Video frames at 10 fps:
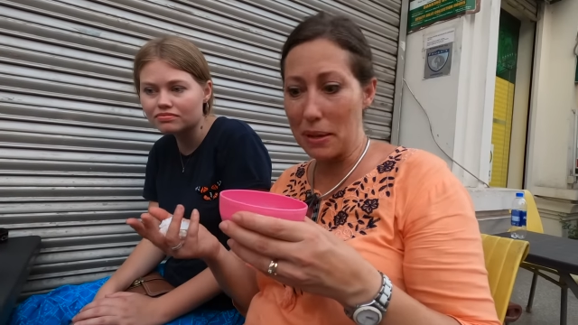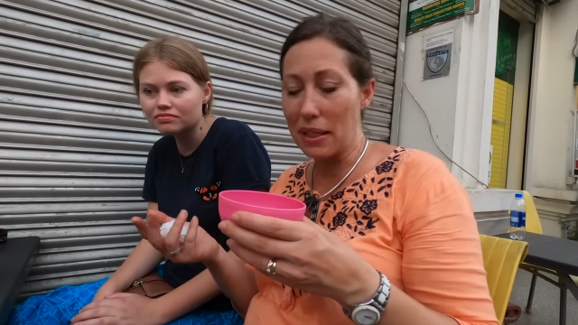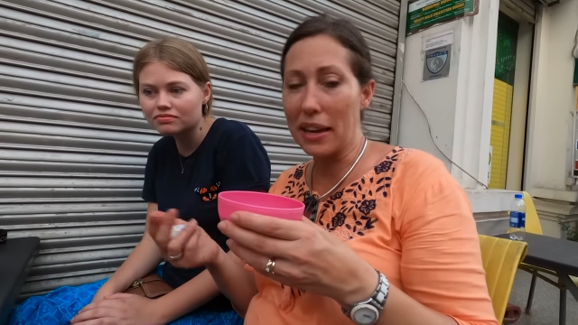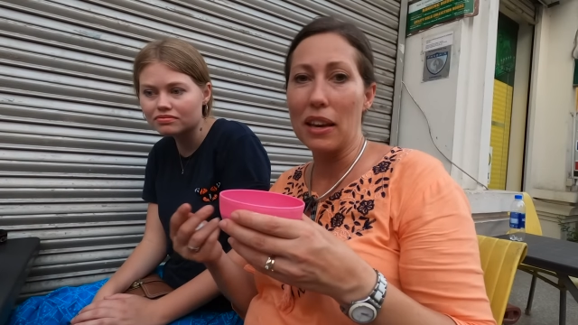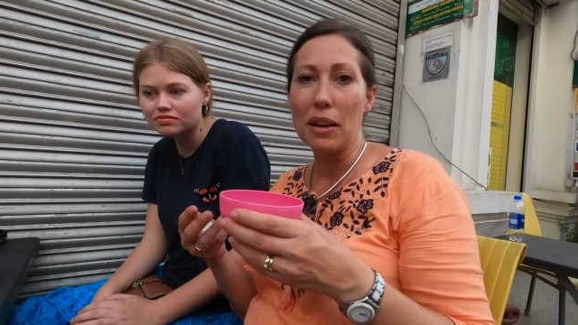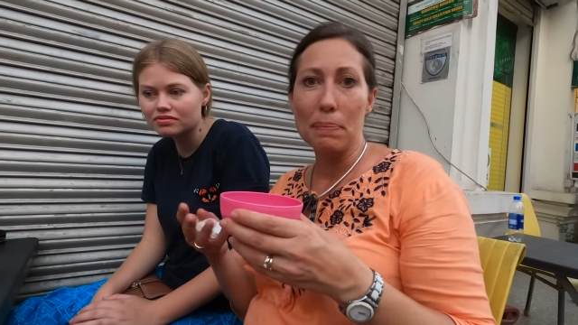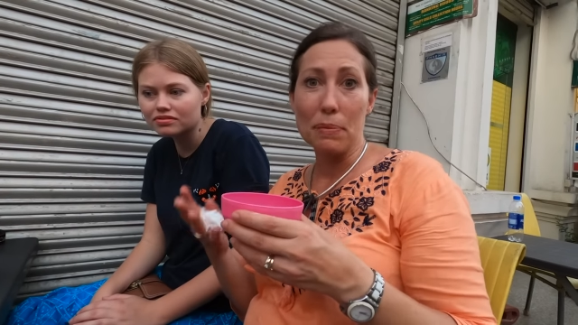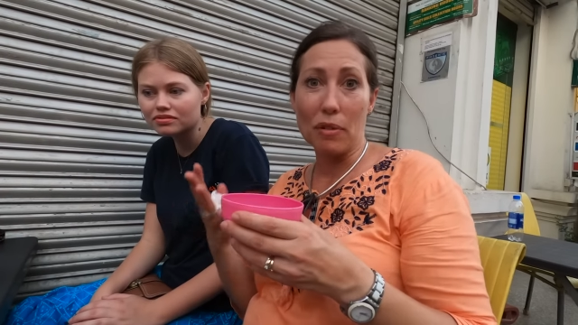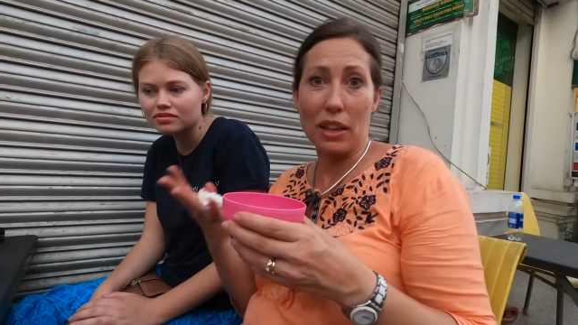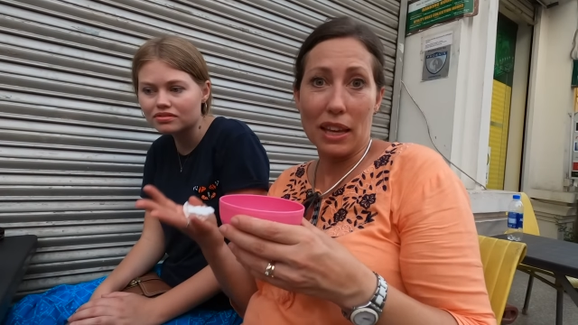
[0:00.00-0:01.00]
Speaker 1: like,
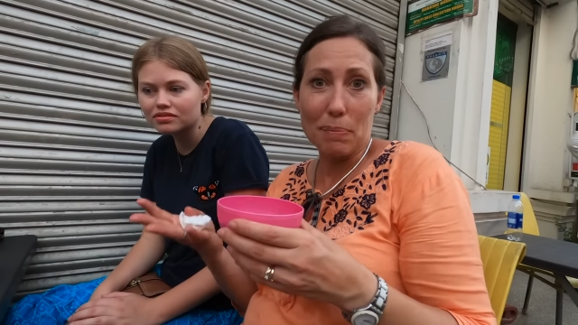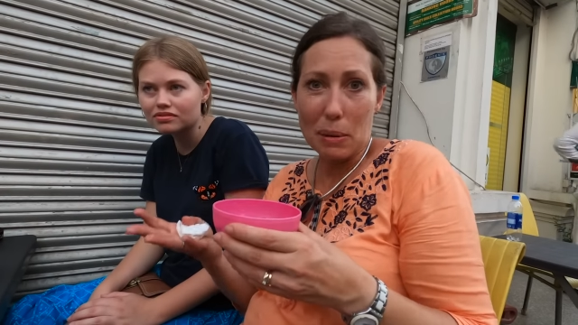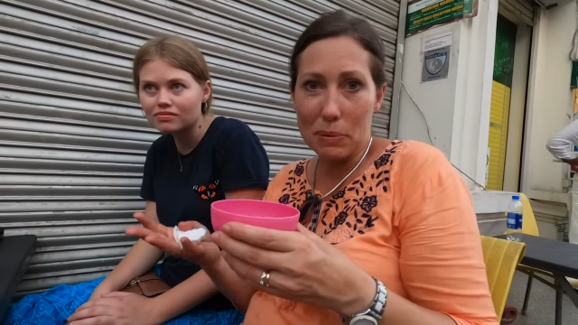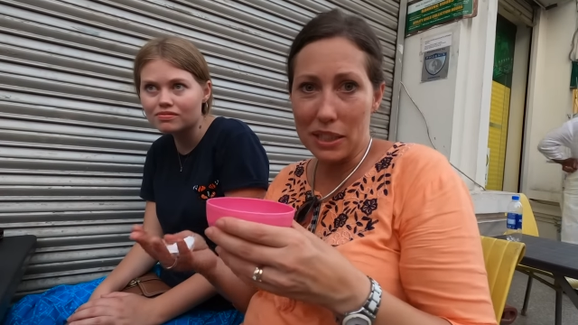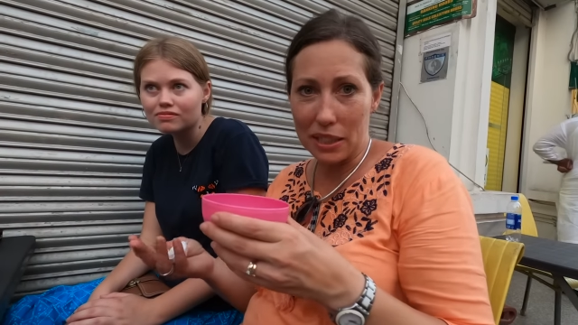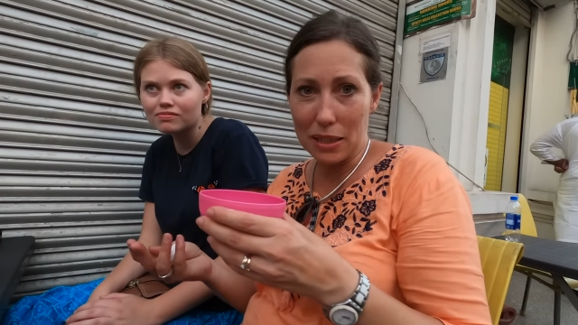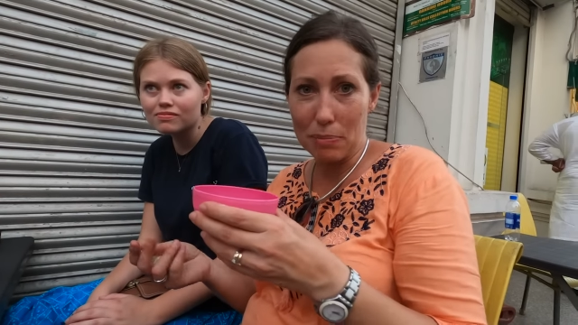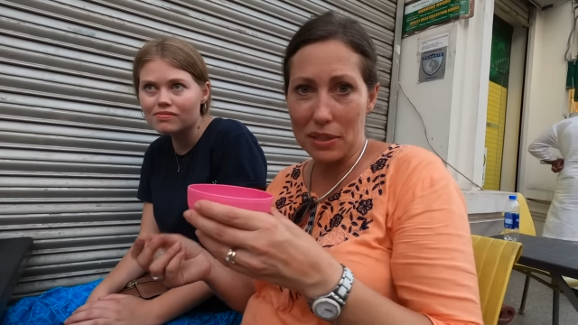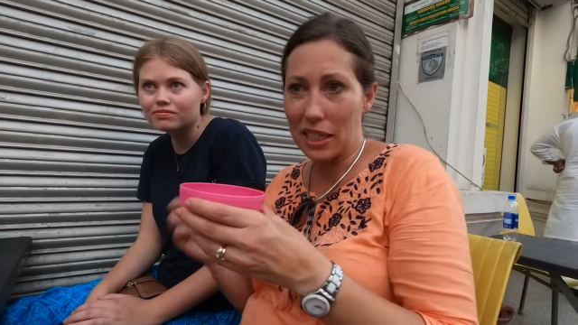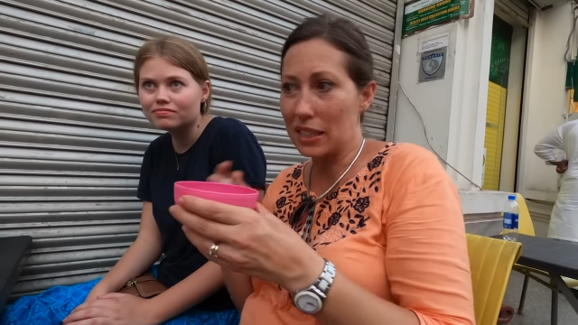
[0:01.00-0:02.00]
do you like maple syrup?
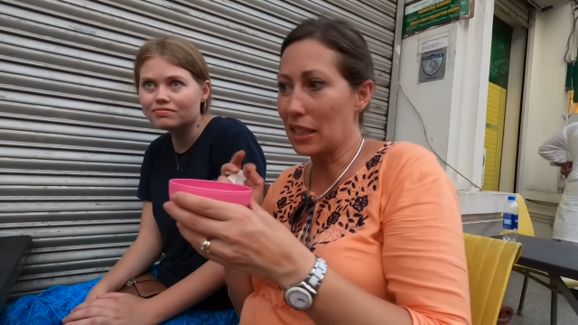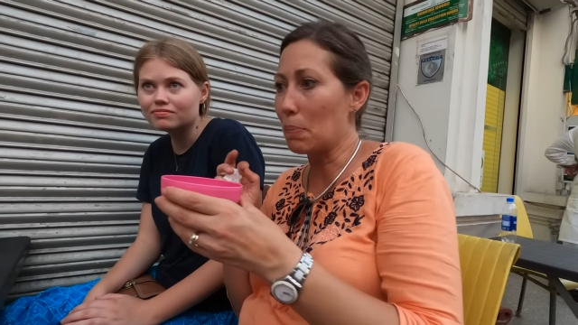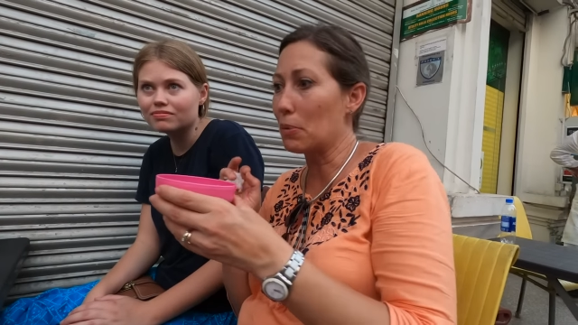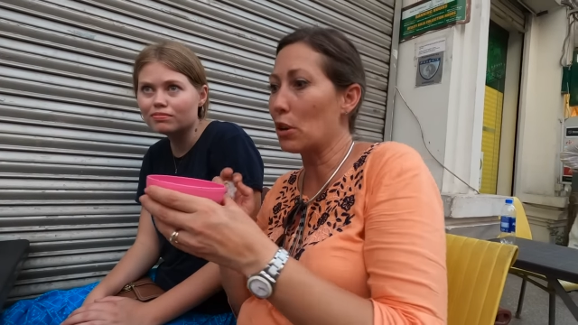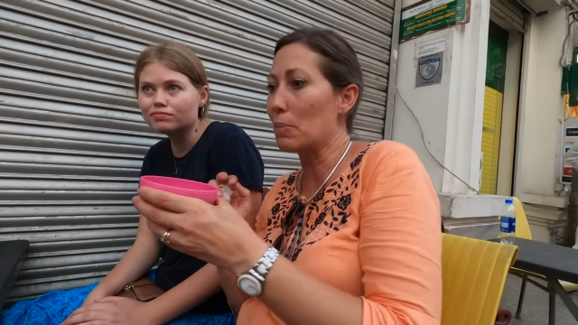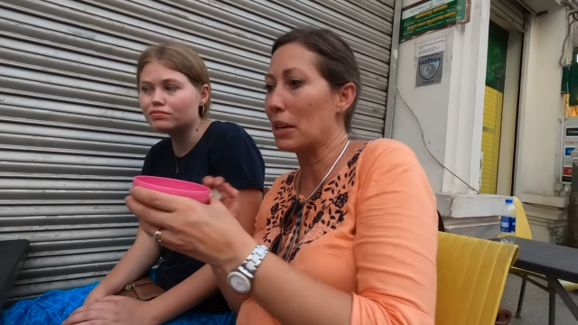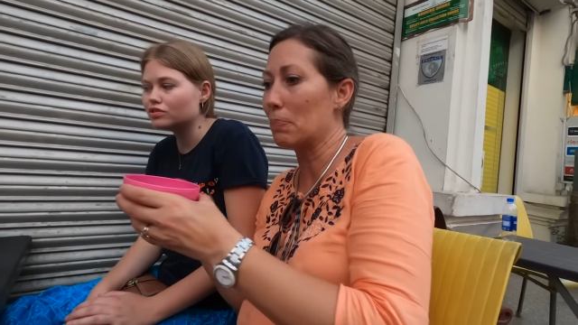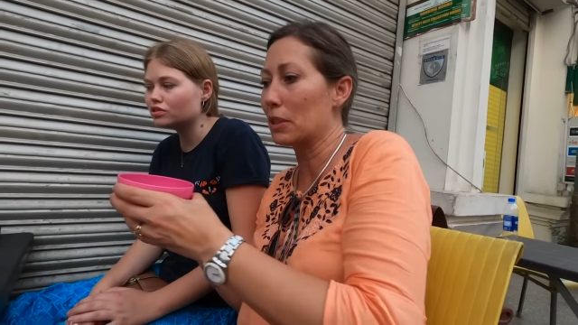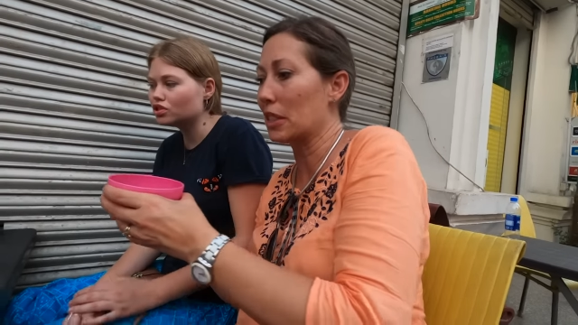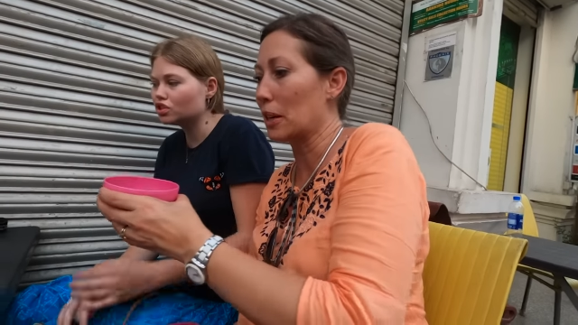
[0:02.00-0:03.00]
It tastes like pure maple
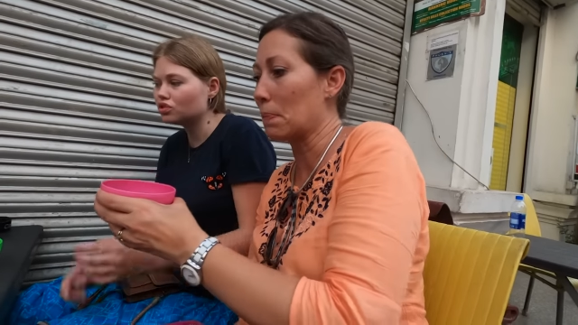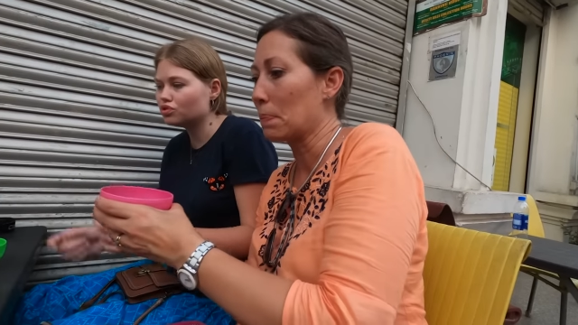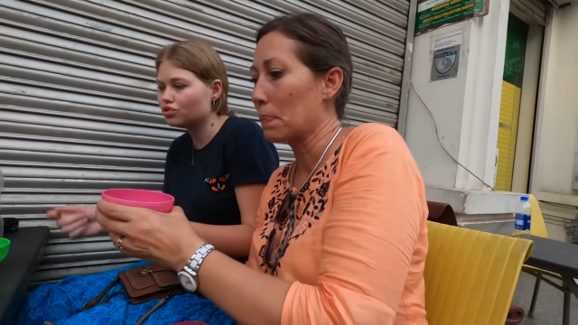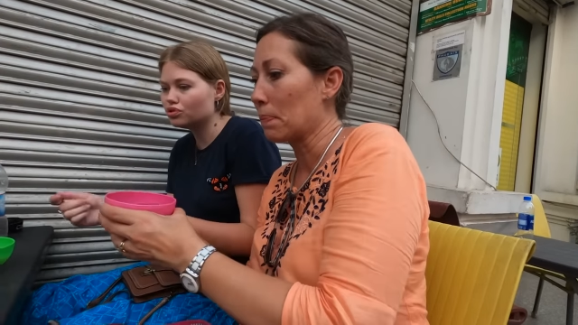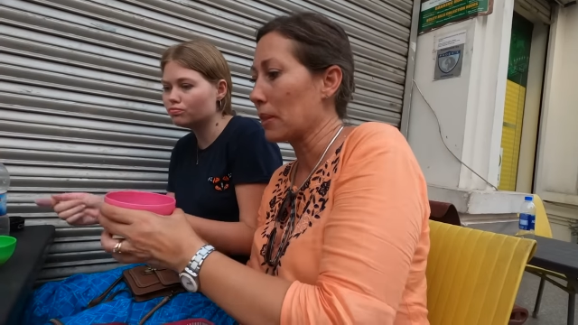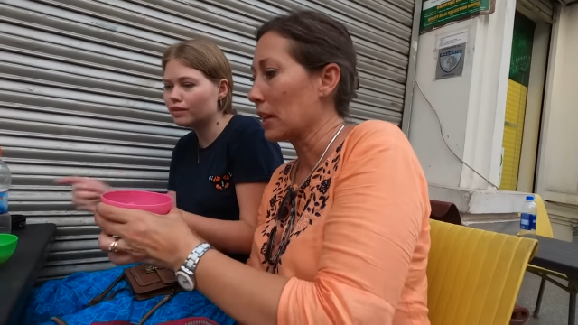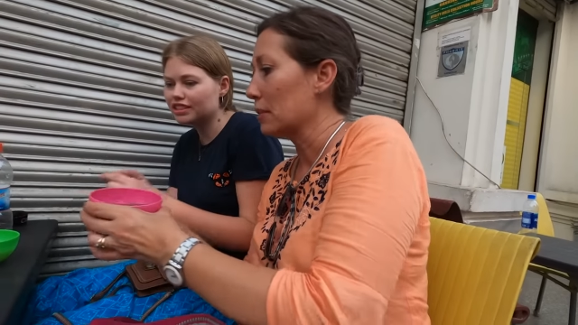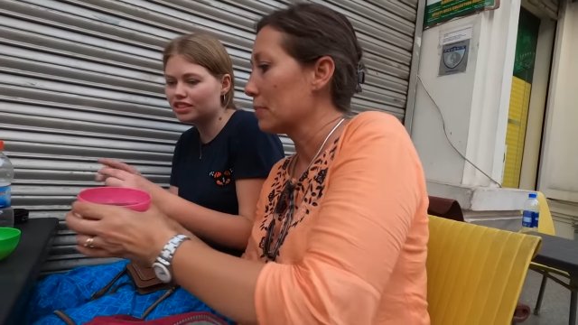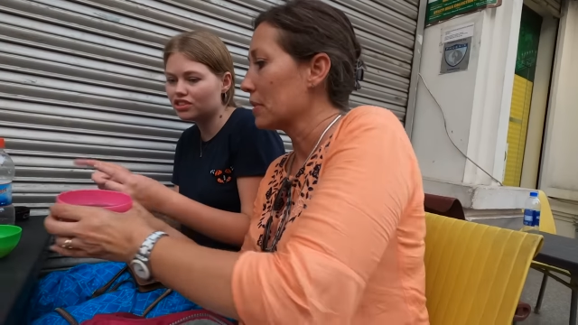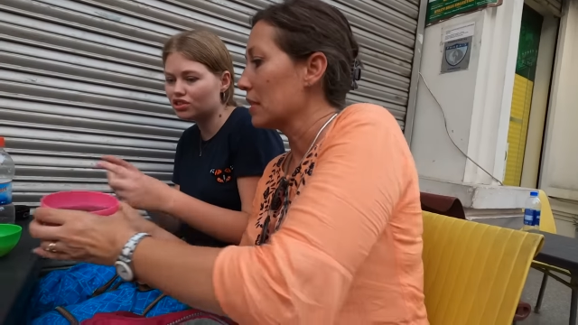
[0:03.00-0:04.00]
syrup. You mix
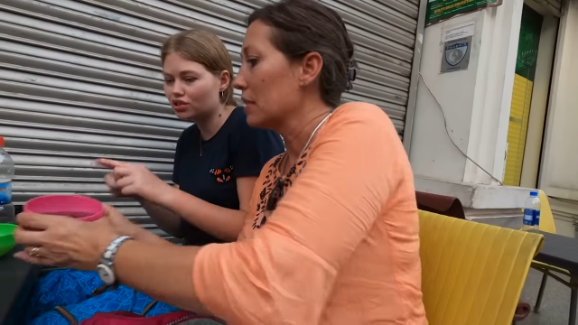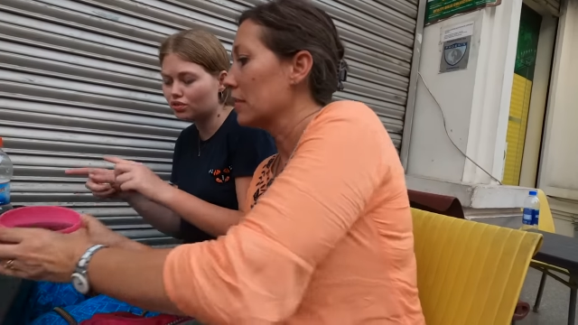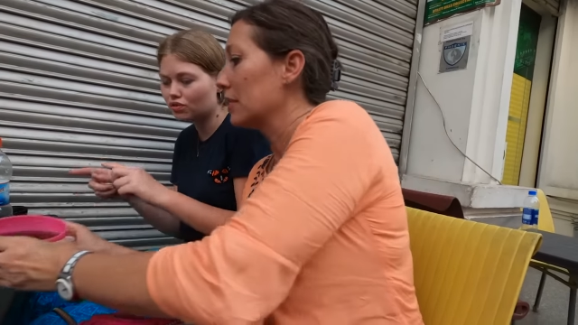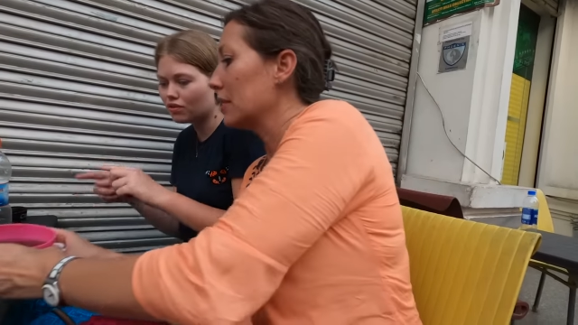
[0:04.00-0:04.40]
the two.